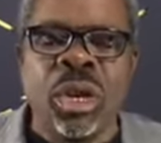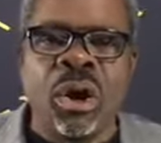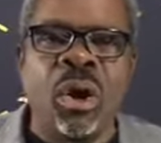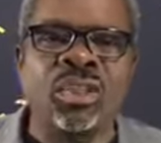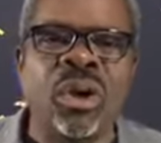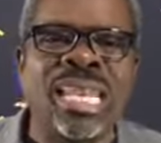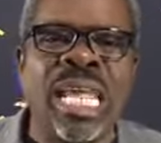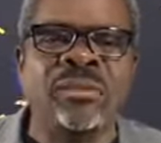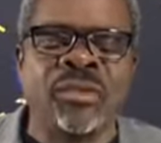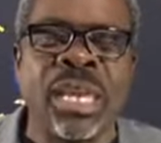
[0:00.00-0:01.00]
or don't
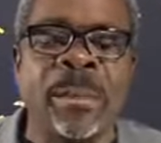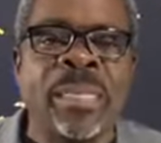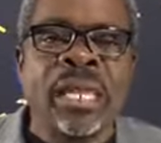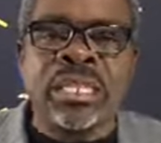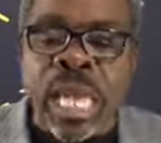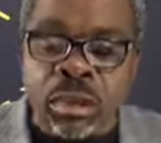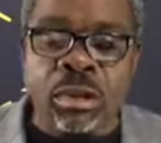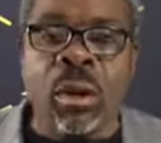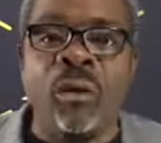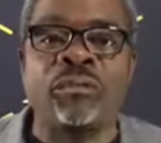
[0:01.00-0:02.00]
let fear take you
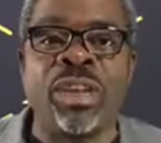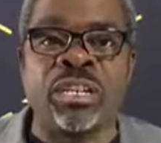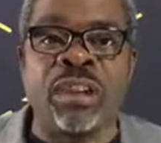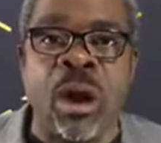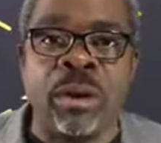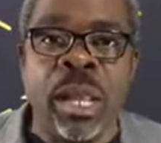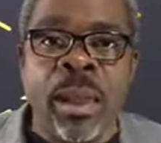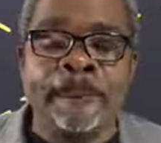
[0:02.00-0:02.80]
off the ground.